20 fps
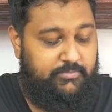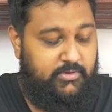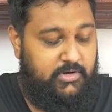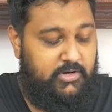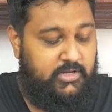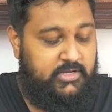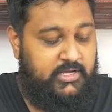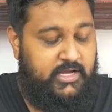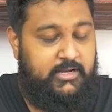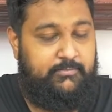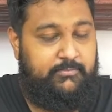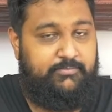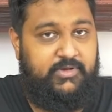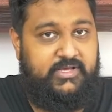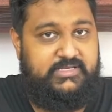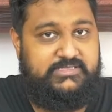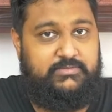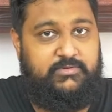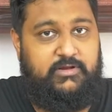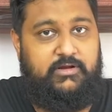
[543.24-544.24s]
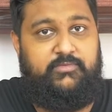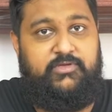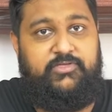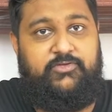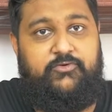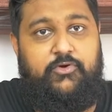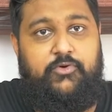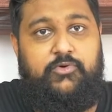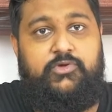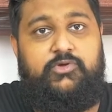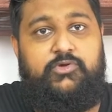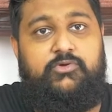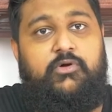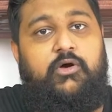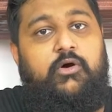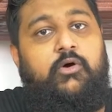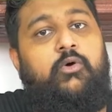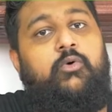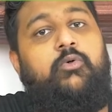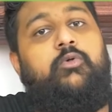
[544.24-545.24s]
a lookout, because I'm going to be throwing you
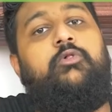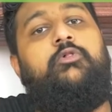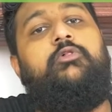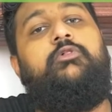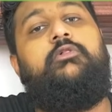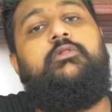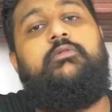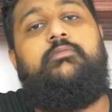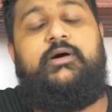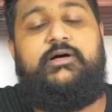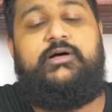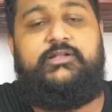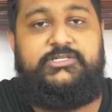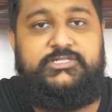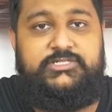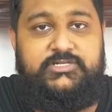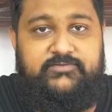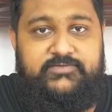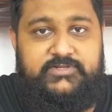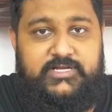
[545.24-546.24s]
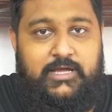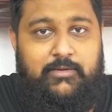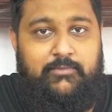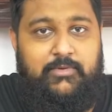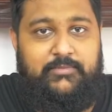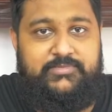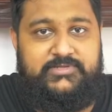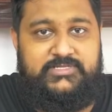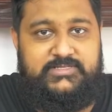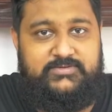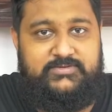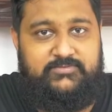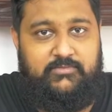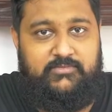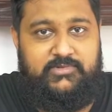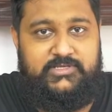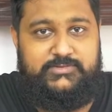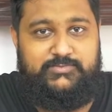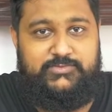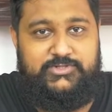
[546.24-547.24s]
a whole bunch of time lapses from
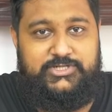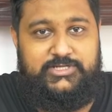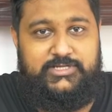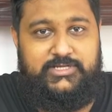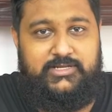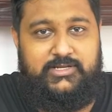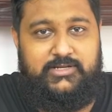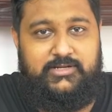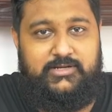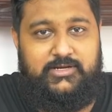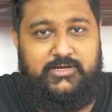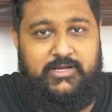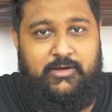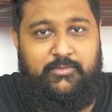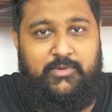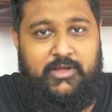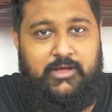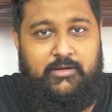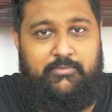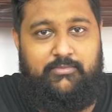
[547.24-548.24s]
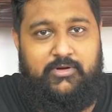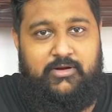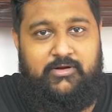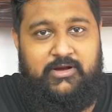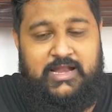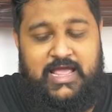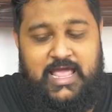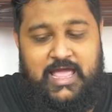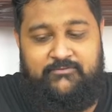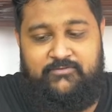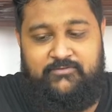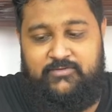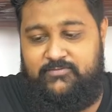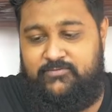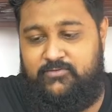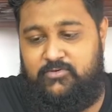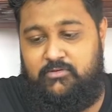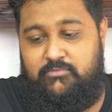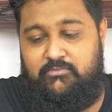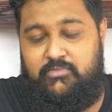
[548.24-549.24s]
this machine coming up. All right, I have it
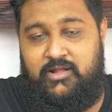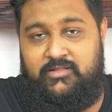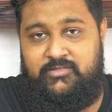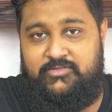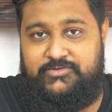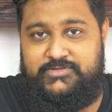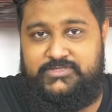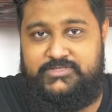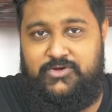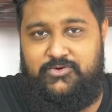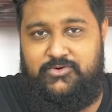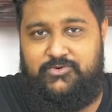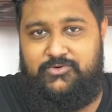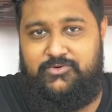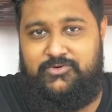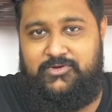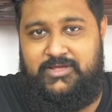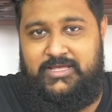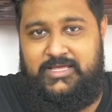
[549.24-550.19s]
for a month or so.